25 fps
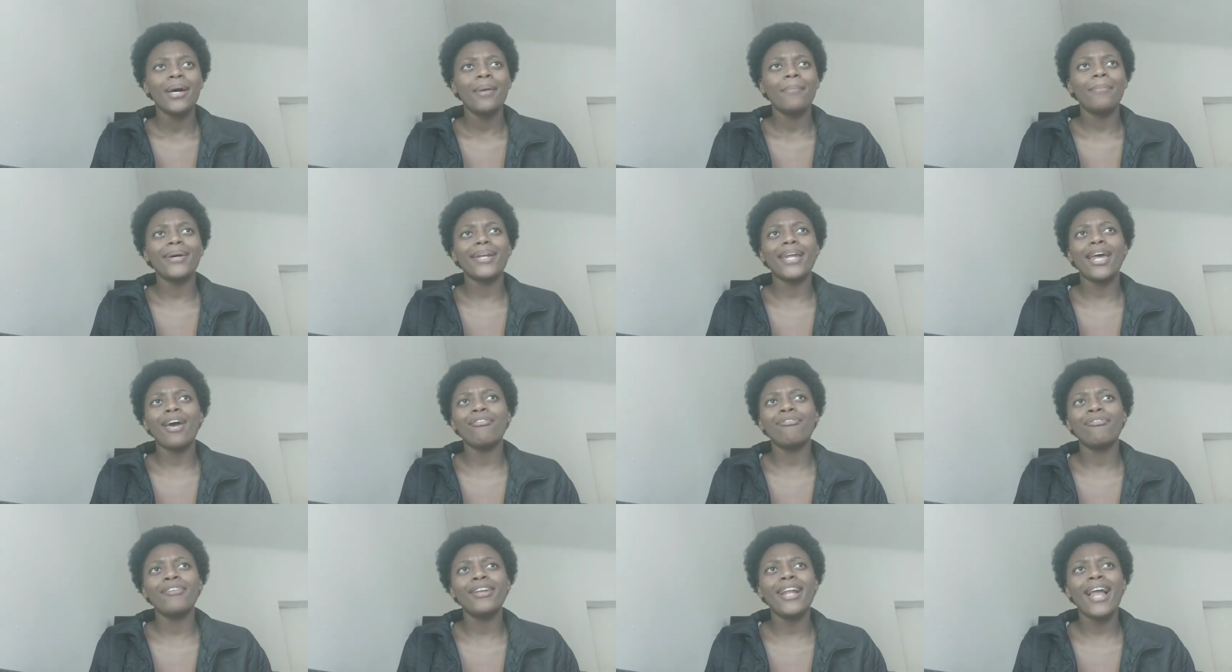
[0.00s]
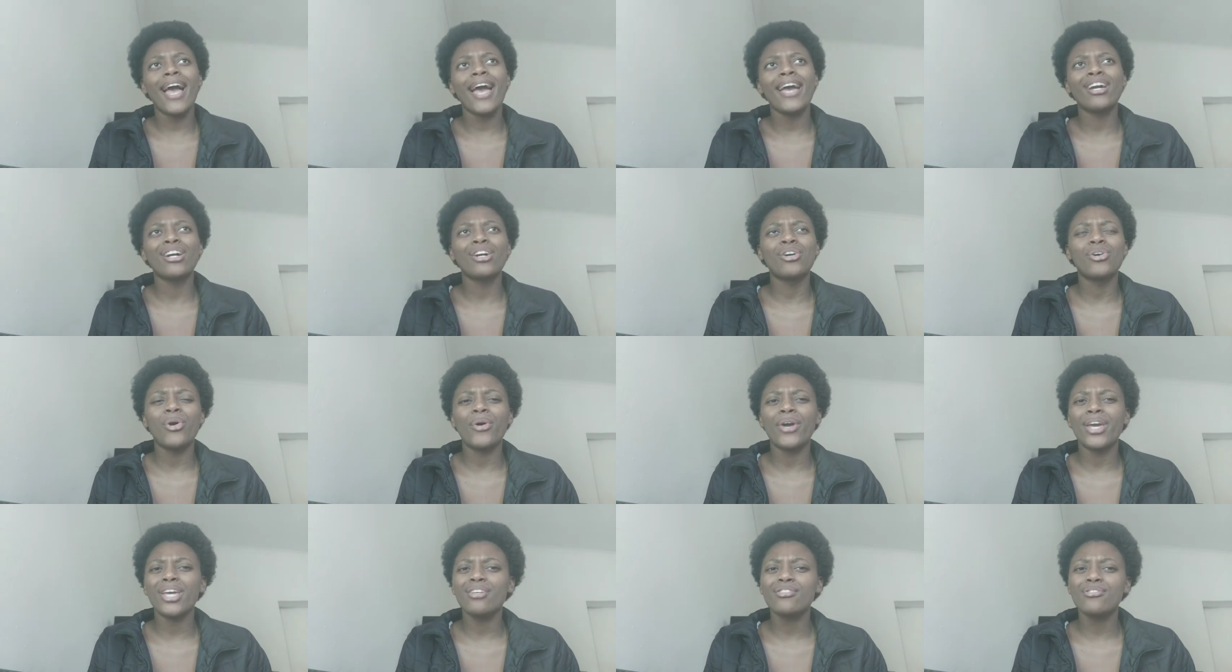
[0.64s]
but I feel like
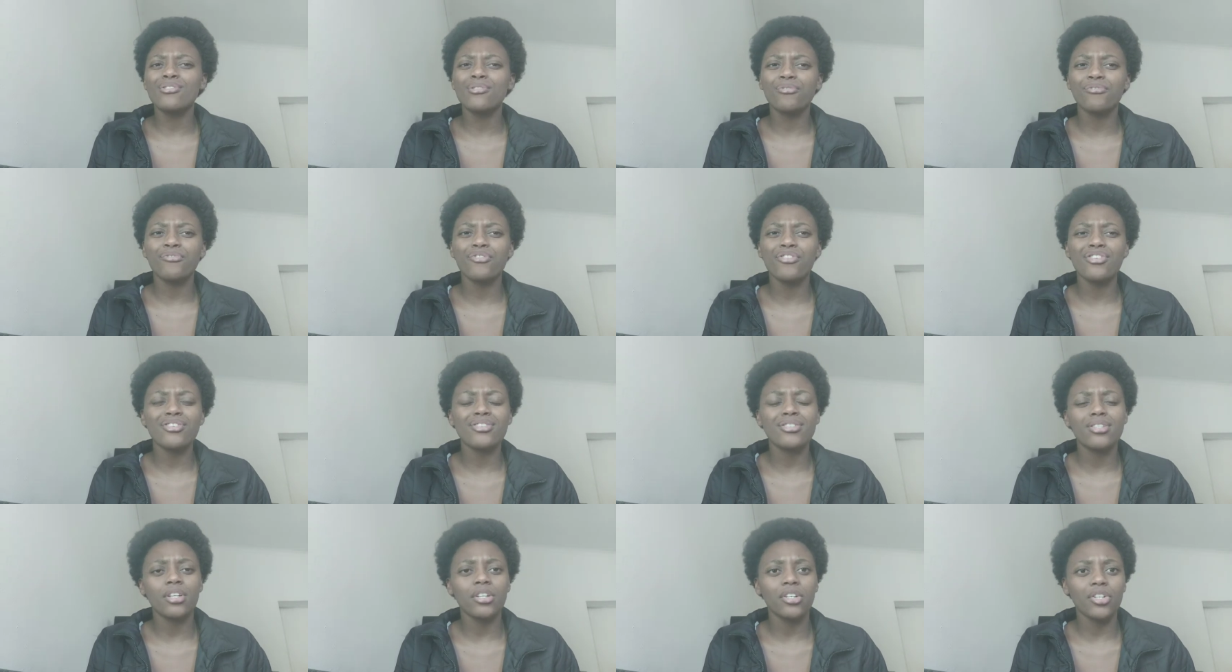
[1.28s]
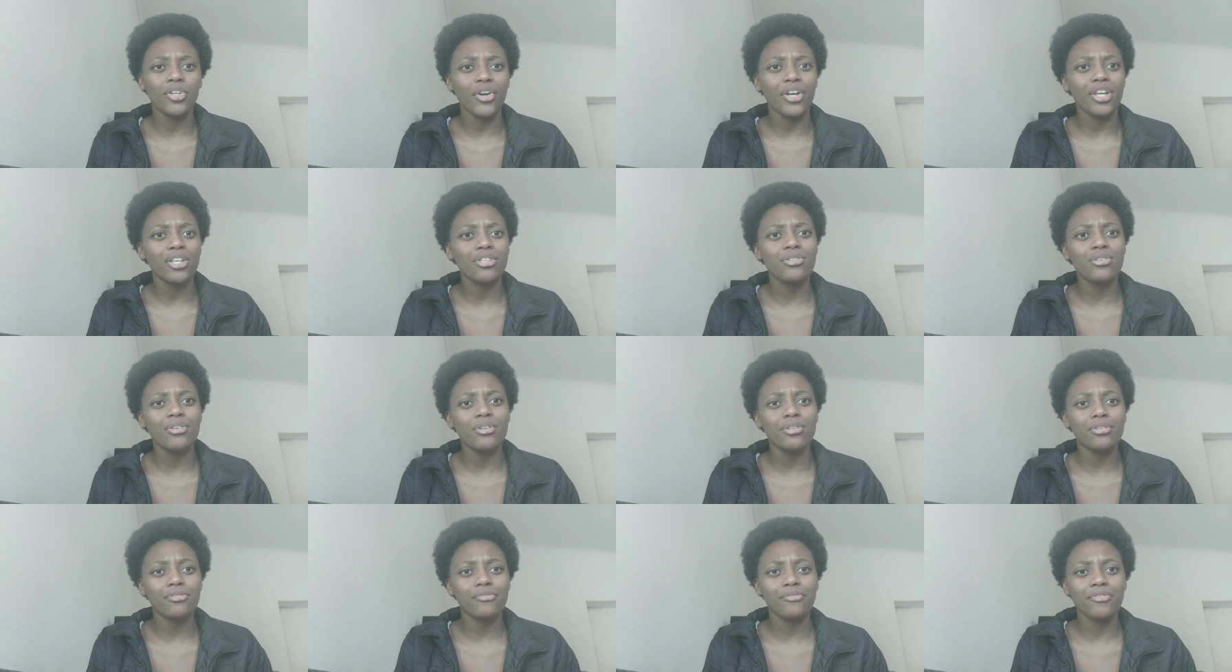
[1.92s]
going to first year, going
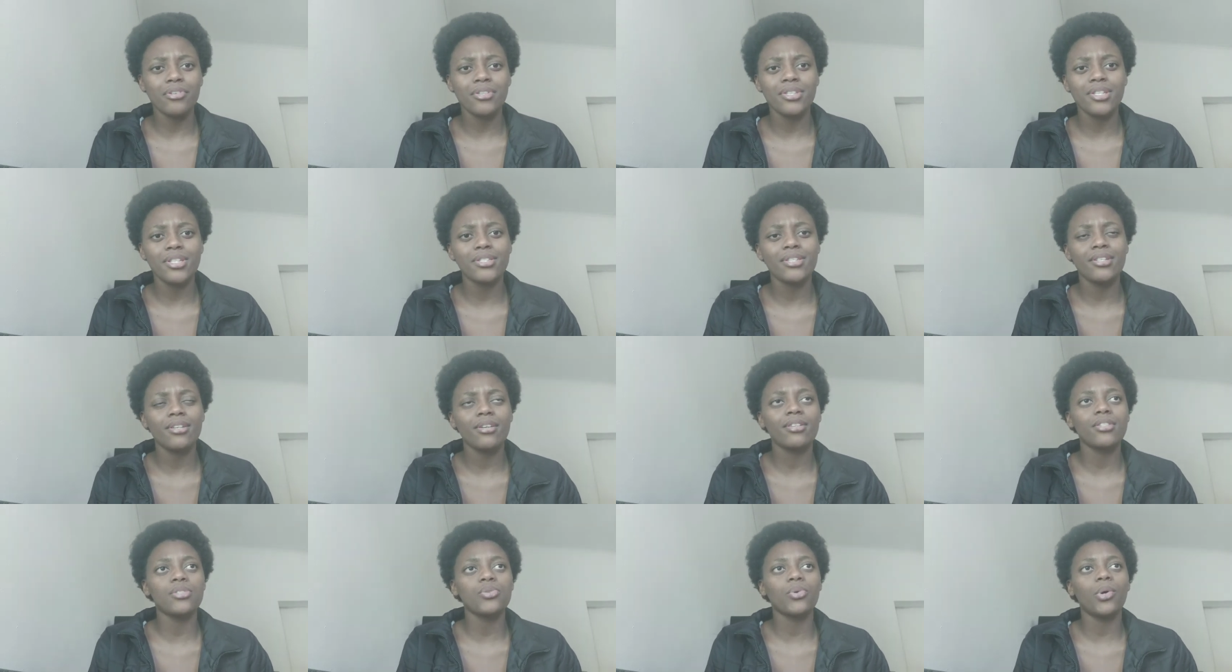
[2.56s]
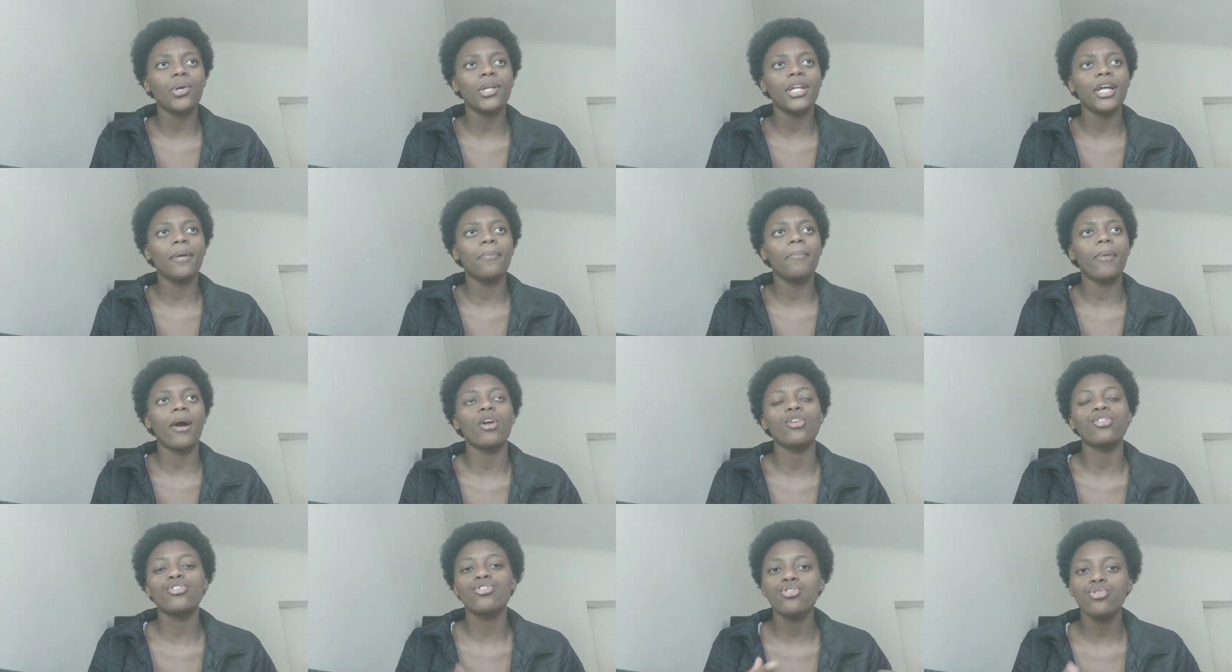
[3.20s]
to university, it's all
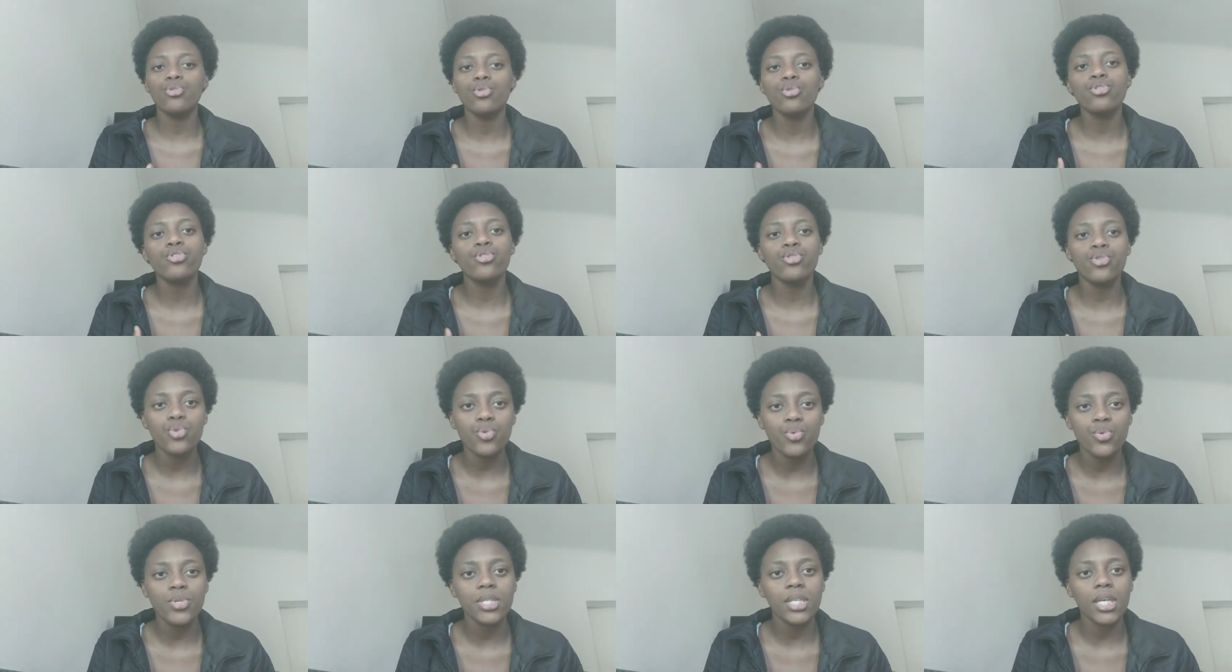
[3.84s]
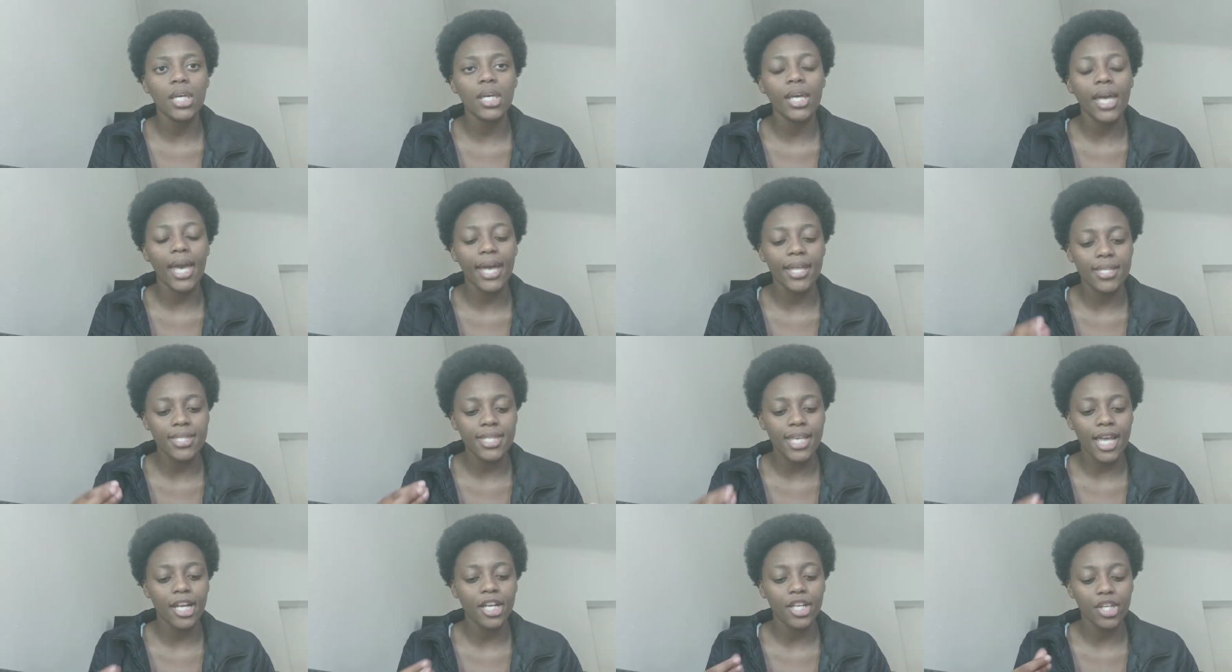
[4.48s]
about you choosing and
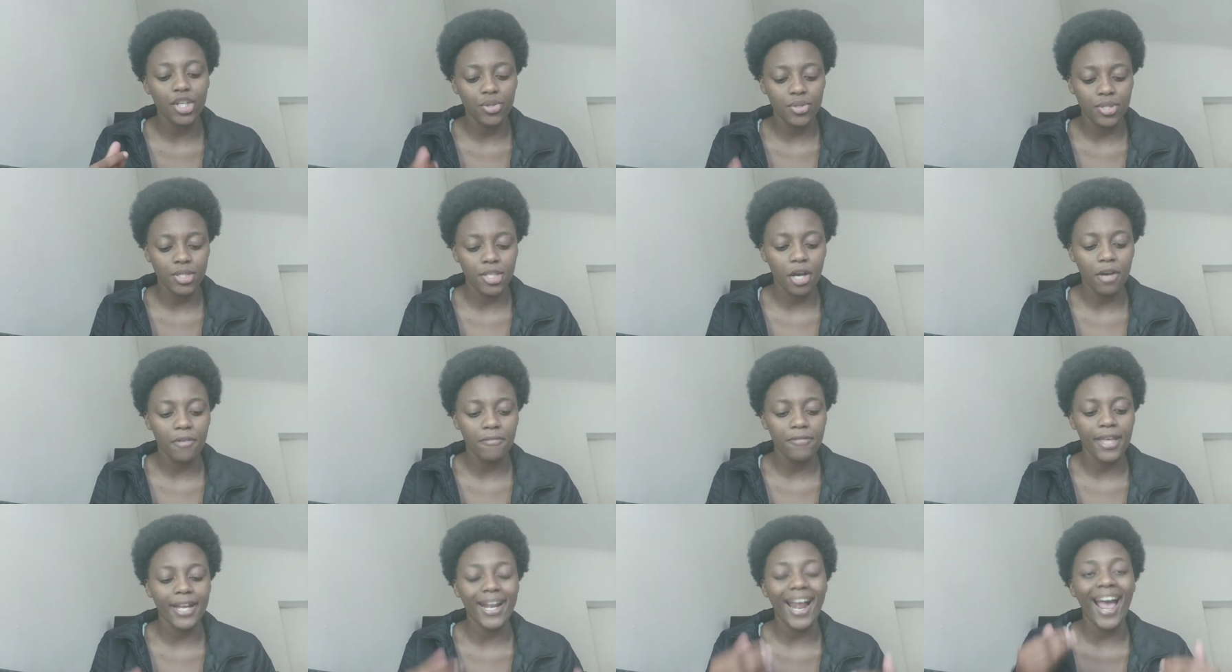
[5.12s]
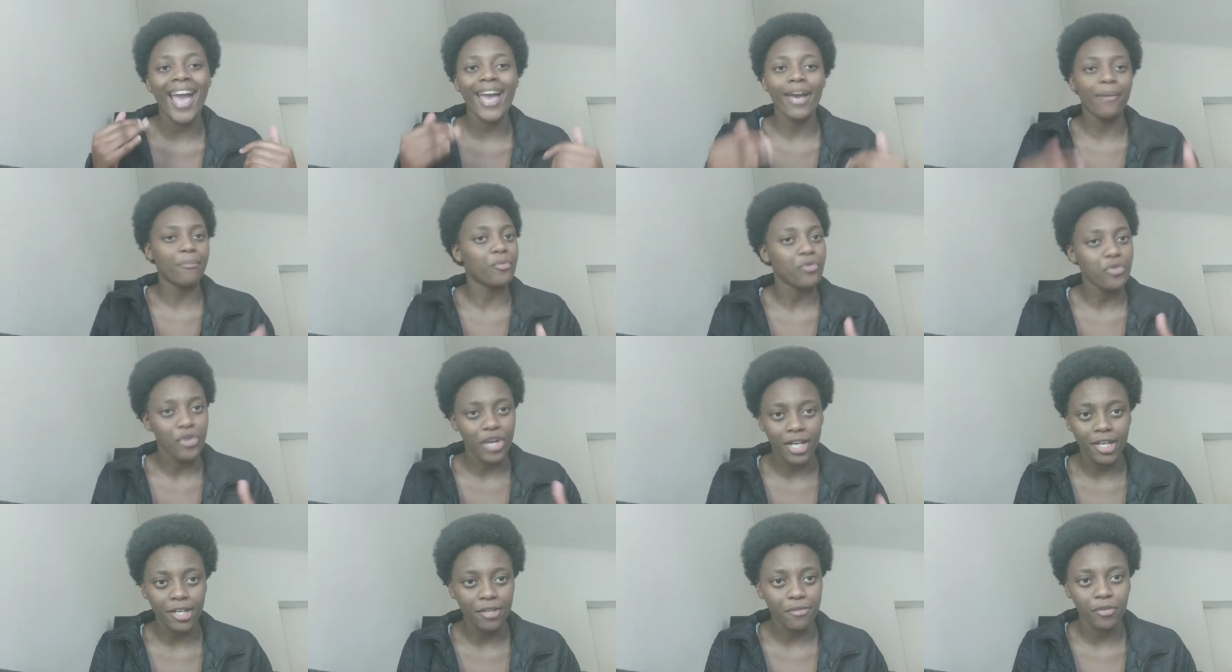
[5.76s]
telling yourself that I am
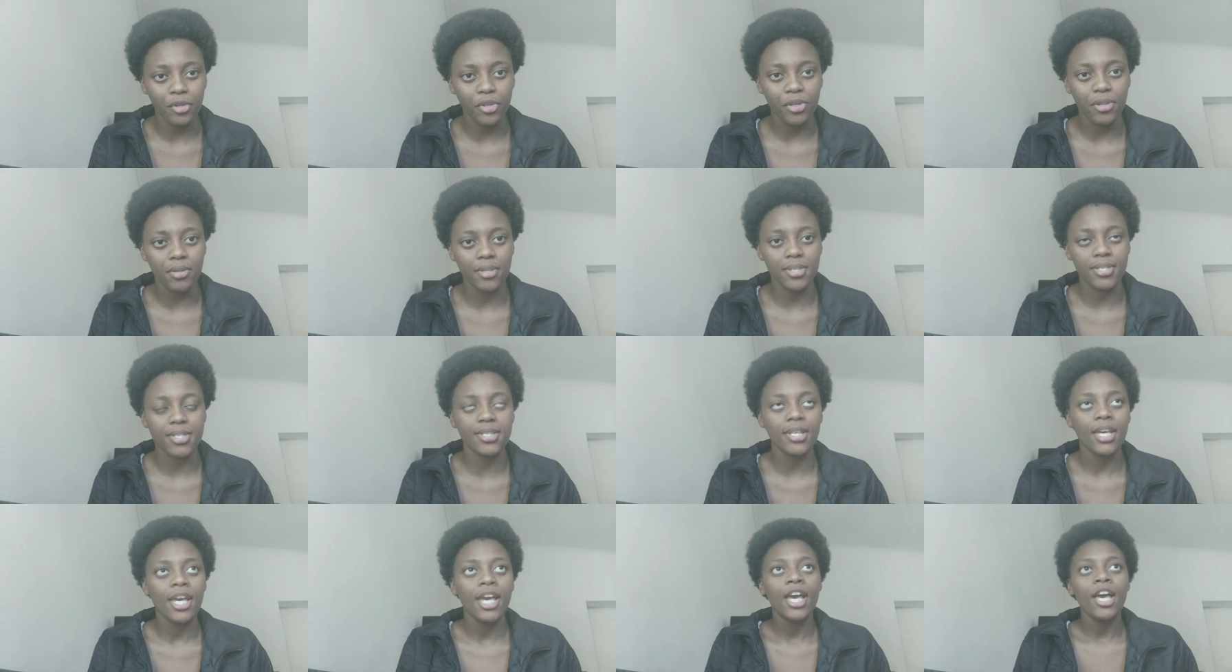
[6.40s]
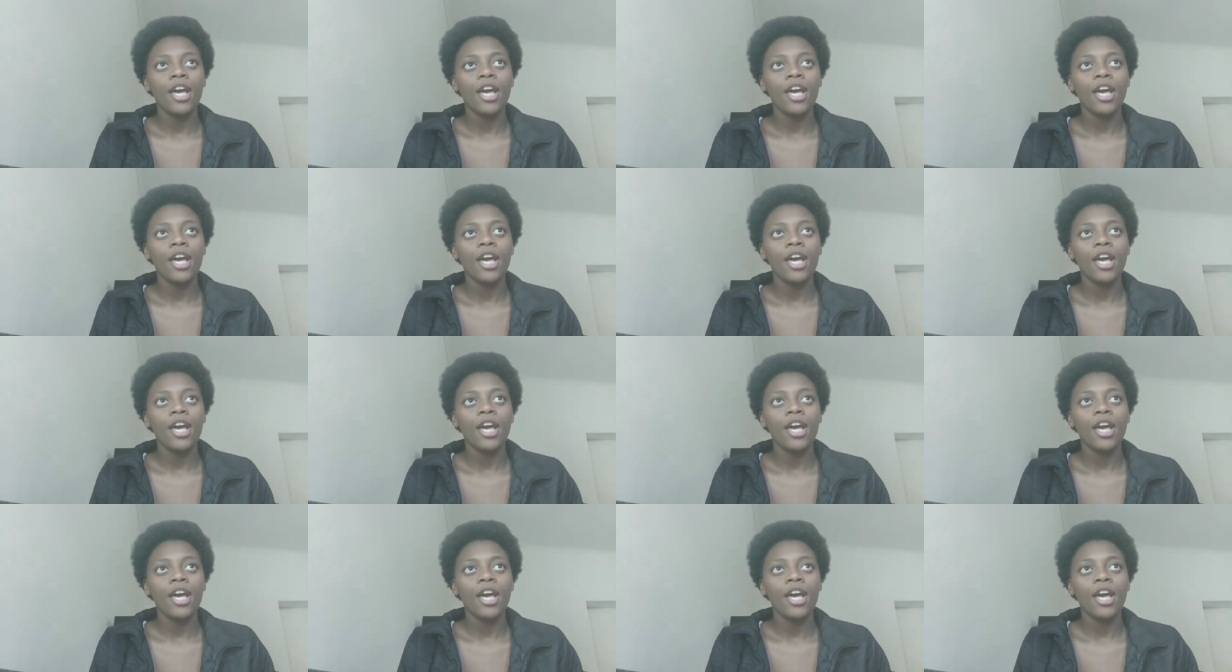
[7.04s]
ready for this.